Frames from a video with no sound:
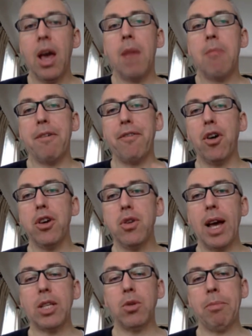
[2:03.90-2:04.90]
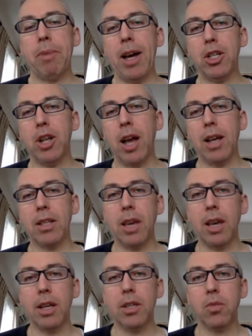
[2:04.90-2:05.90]
before you get to a page like
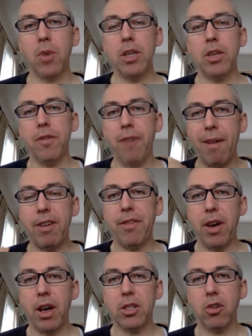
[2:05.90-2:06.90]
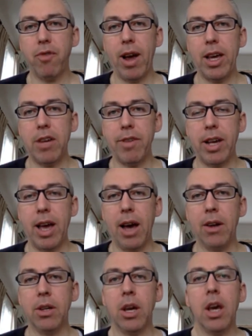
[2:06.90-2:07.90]
this, when you very first create your
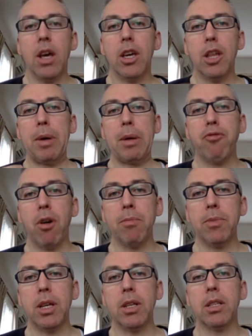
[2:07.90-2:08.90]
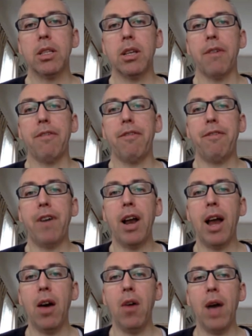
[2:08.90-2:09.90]
account, you'll be prompted to
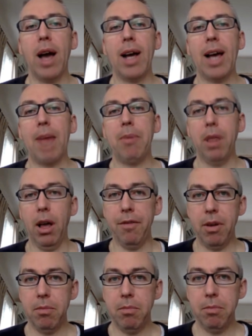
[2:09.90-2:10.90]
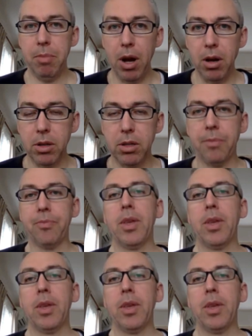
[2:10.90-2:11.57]
follow a couple of blogs.